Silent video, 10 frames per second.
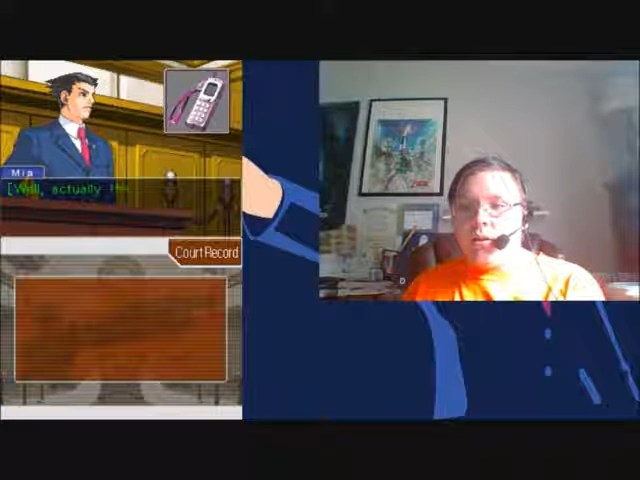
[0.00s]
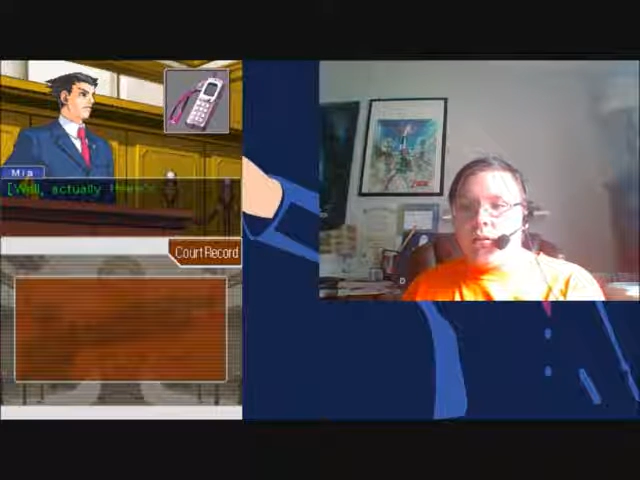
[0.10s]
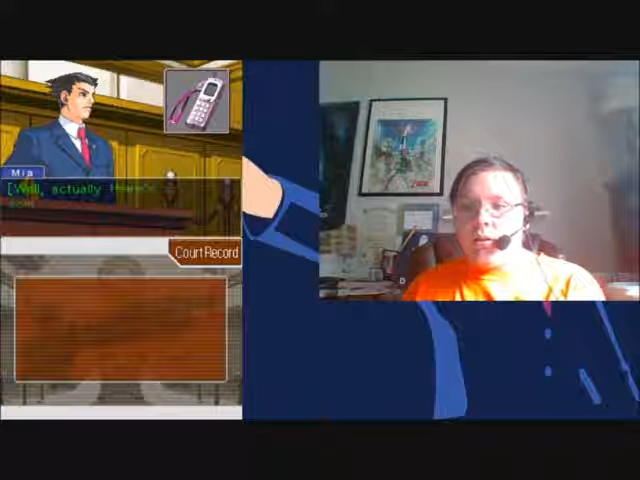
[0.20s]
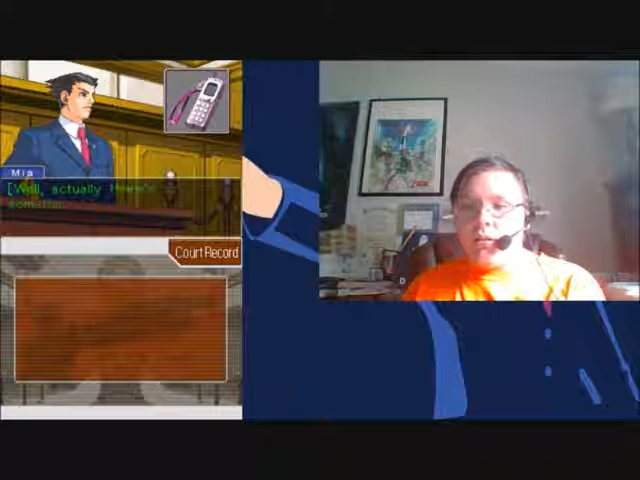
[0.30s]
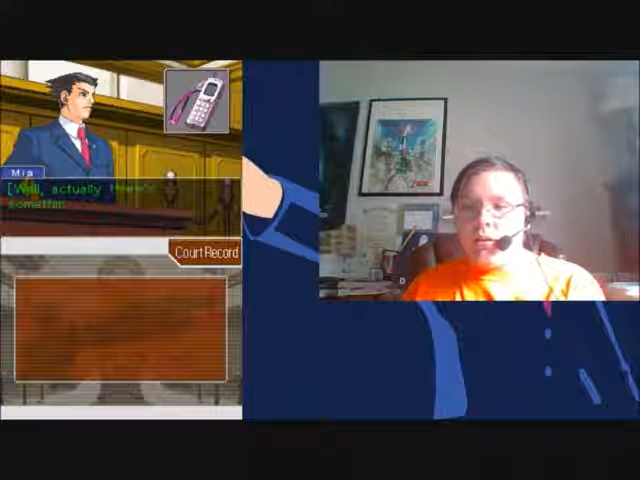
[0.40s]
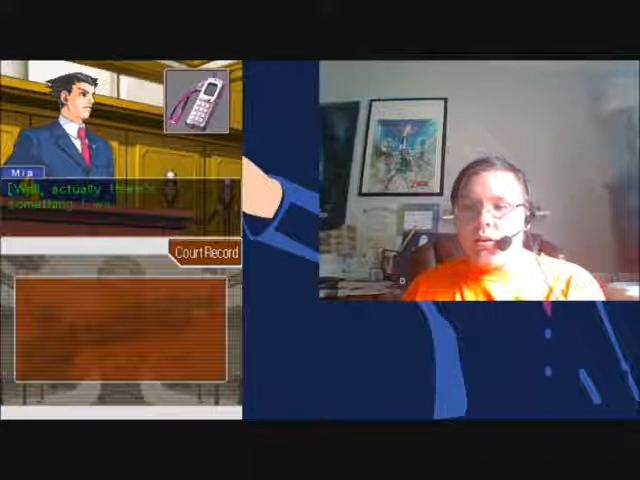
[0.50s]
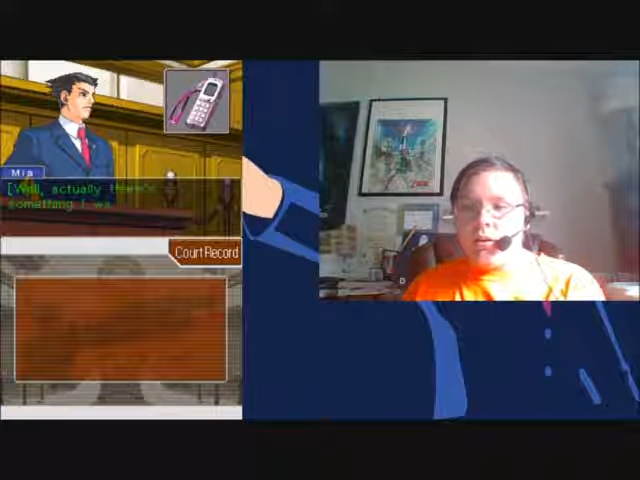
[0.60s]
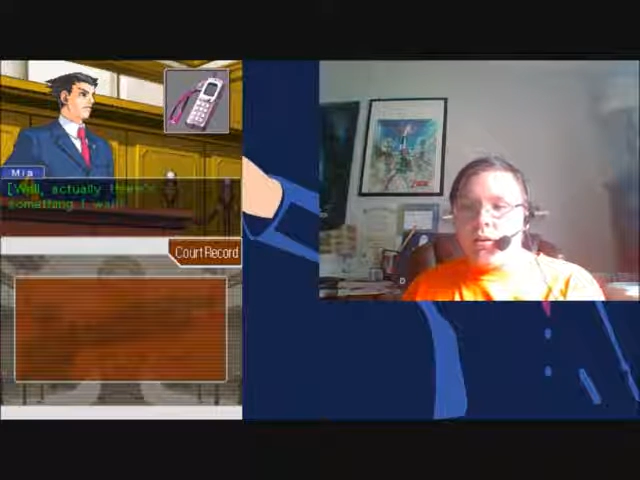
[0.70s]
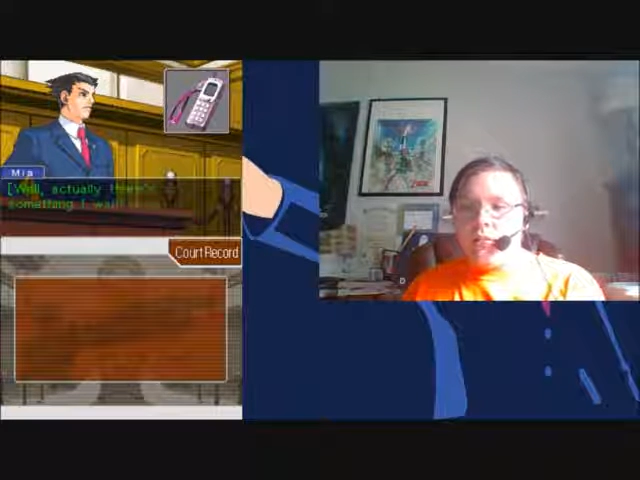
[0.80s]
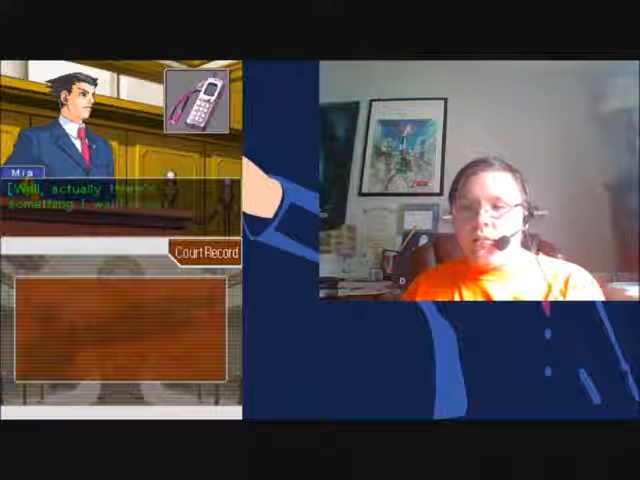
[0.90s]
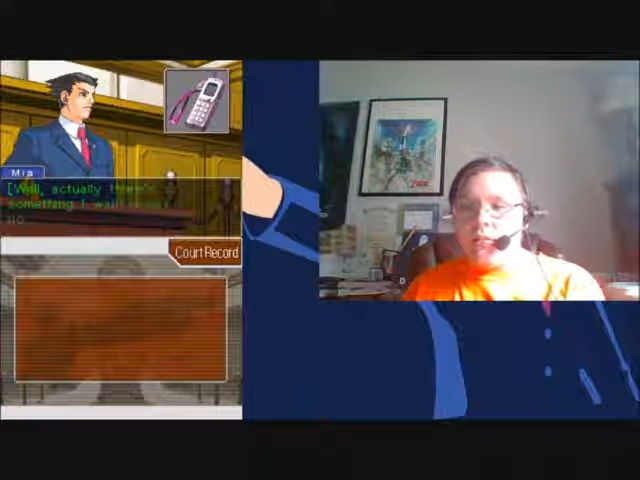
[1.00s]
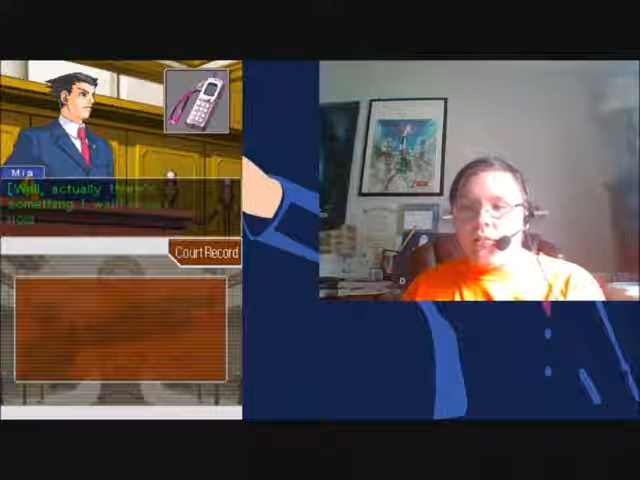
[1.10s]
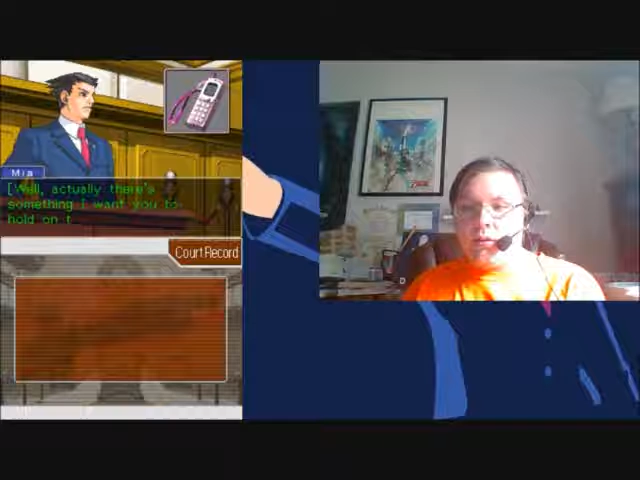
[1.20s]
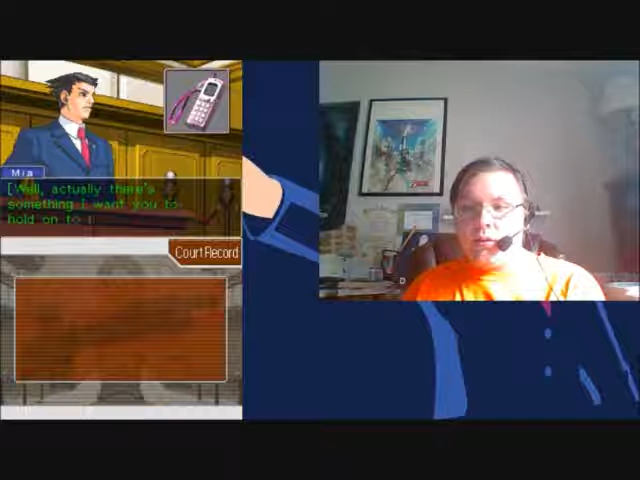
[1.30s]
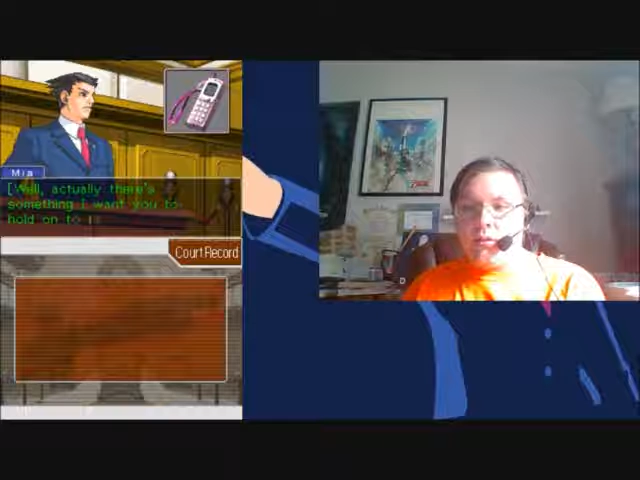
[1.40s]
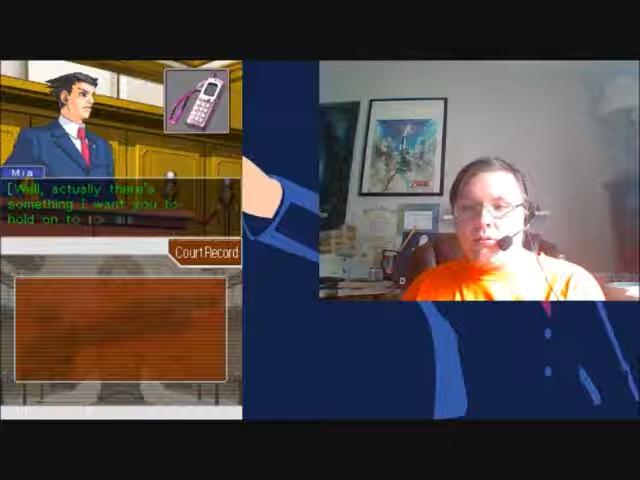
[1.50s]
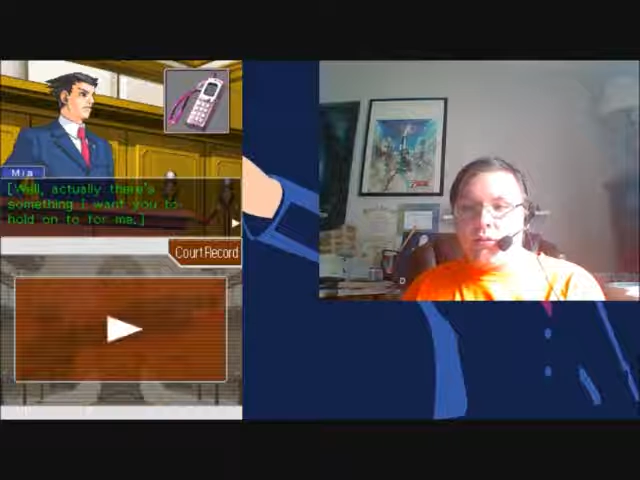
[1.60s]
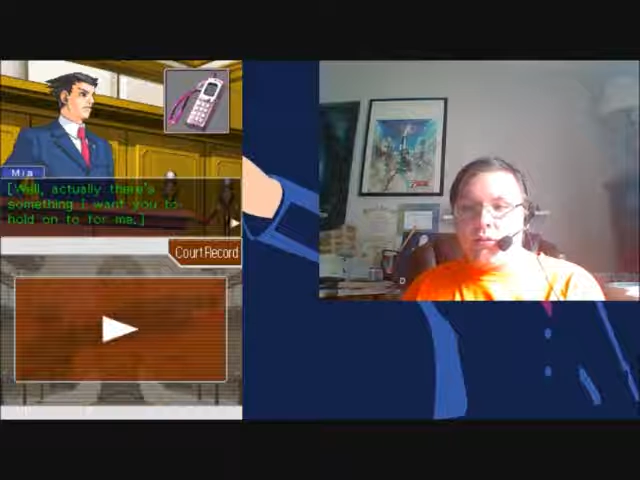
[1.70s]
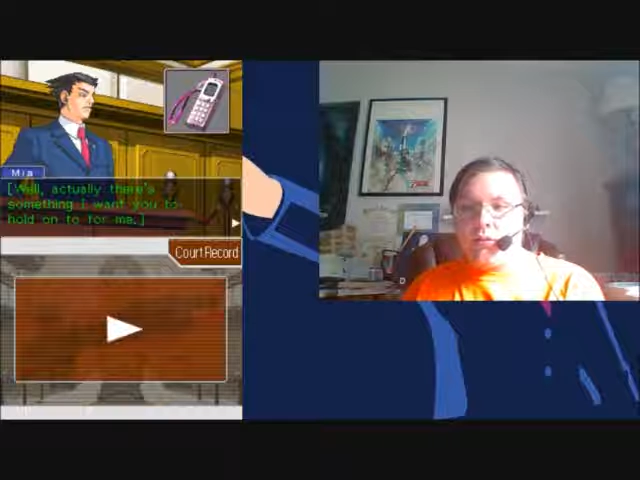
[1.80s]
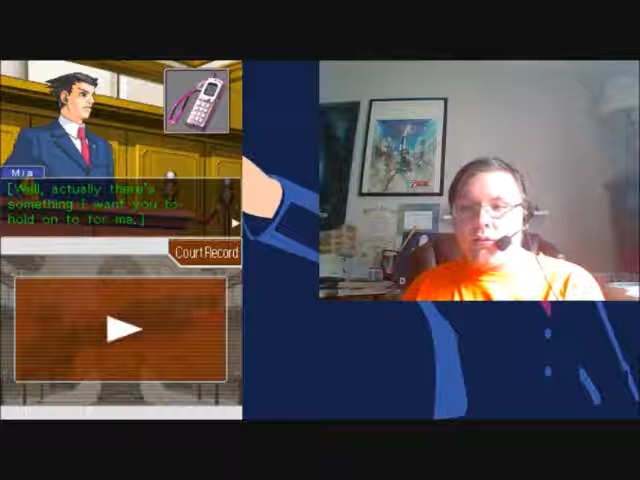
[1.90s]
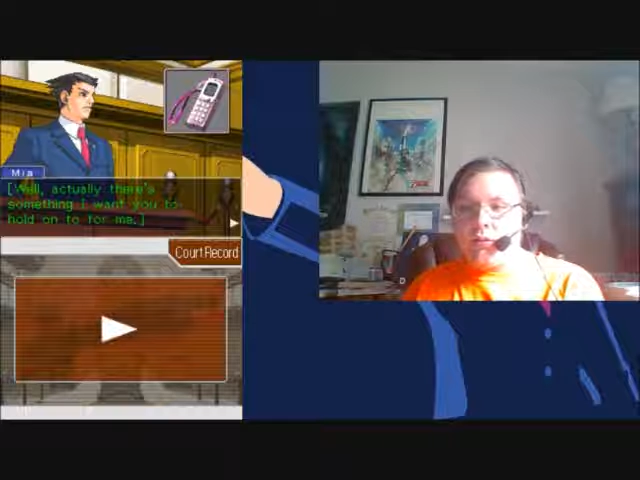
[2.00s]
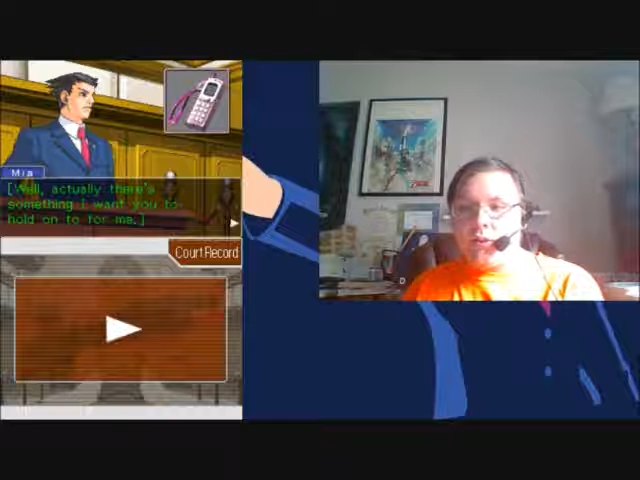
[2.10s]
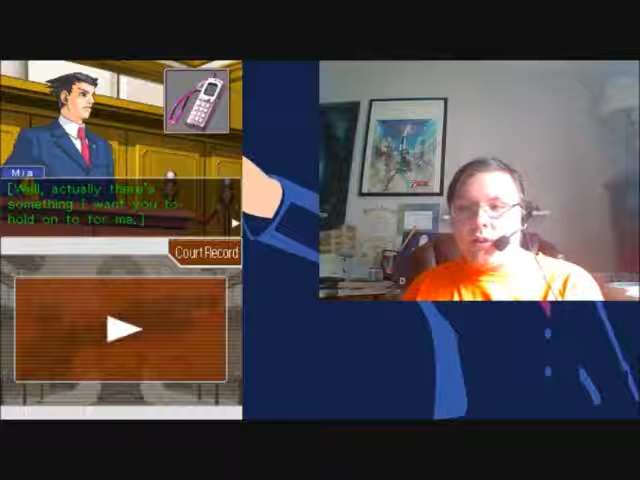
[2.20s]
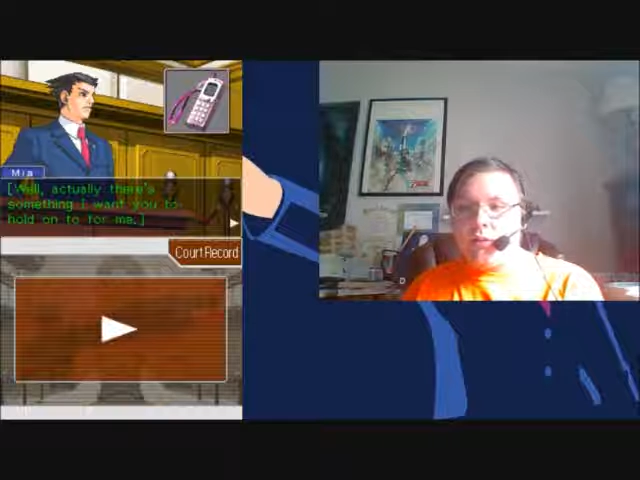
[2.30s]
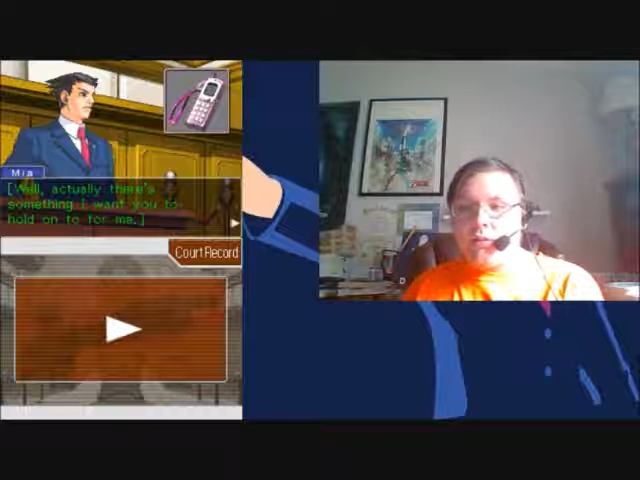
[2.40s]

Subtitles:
Well, actually there's something I